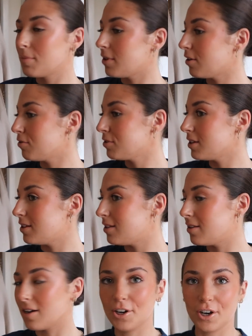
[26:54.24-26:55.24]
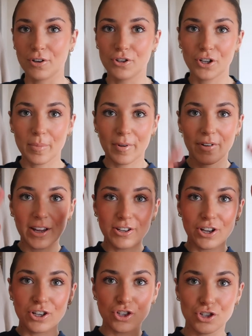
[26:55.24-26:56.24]
But then also, I don't know, I just like my
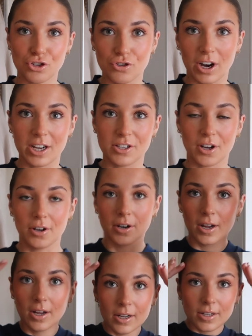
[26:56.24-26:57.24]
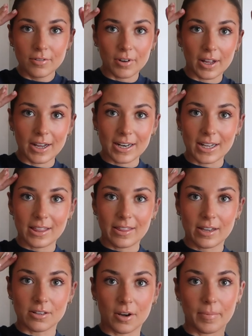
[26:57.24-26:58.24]
face straight on. I feel like I need
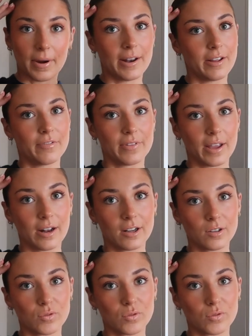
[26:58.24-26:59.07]
this eyebrow lifting.